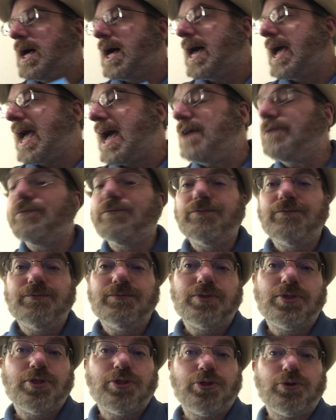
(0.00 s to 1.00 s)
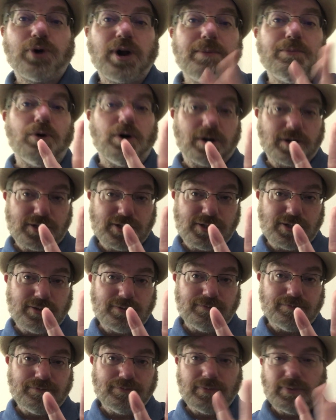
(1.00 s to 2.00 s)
I have 3 books.